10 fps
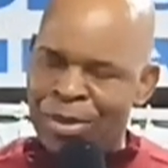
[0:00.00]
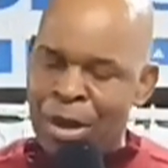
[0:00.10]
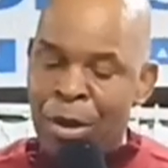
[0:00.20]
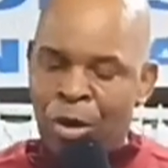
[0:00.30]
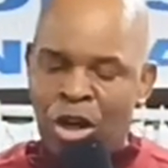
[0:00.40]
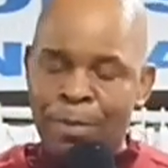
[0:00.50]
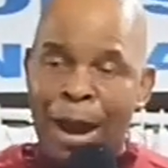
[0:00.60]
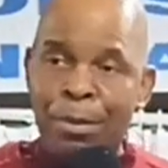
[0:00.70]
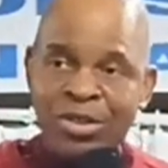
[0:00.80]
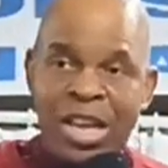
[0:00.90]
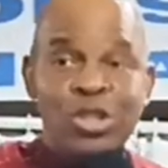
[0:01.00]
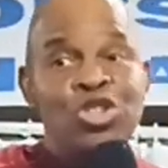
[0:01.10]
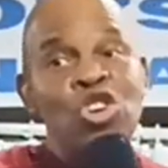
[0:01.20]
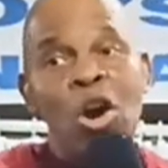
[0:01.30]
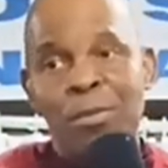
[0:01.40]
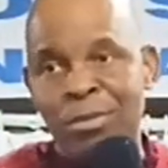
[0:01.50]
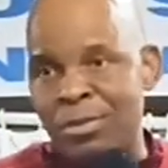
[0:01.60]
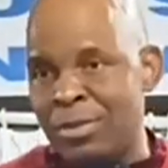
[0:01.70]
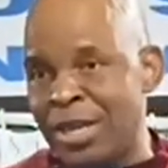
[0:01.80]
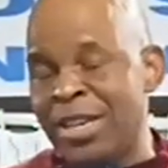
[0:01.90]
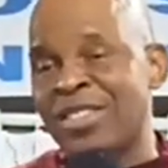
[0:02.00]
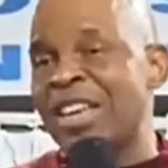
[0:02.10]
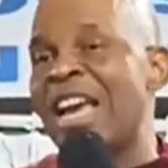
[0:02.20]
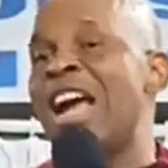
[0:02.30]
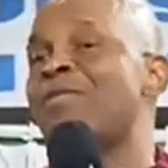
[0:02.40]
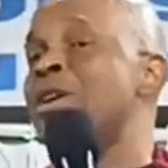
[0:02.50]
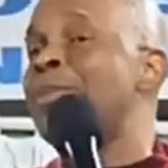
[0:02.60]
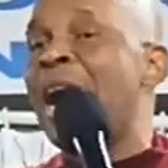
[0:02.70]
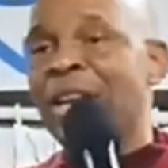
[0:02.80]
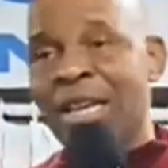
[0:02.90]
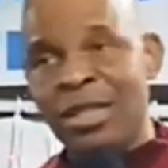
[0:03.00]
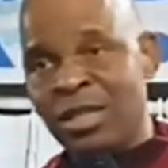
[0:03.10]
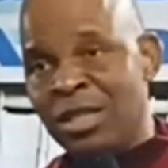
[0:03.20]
Because the Bible says some it didn't say everybody.